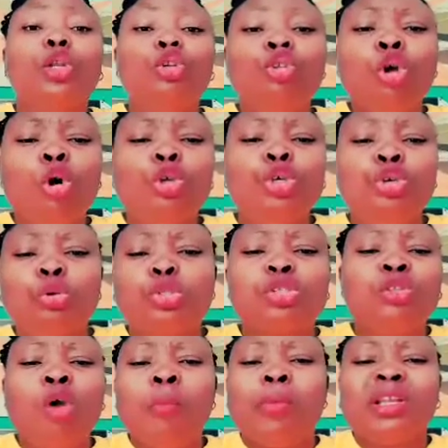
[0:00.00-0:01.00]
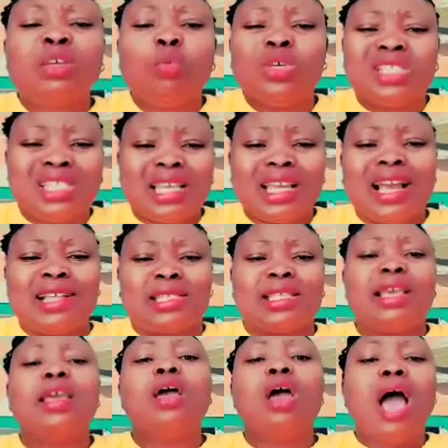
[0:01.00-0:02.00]
No youth, nobody will think and
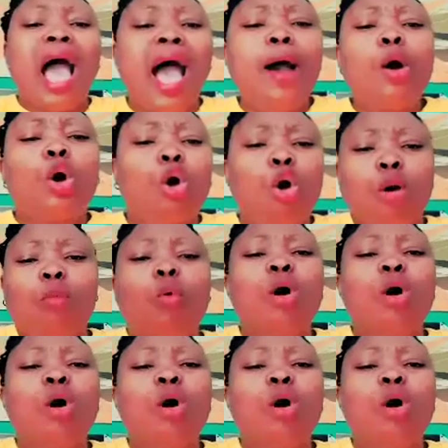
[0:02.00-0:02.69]
say, how come?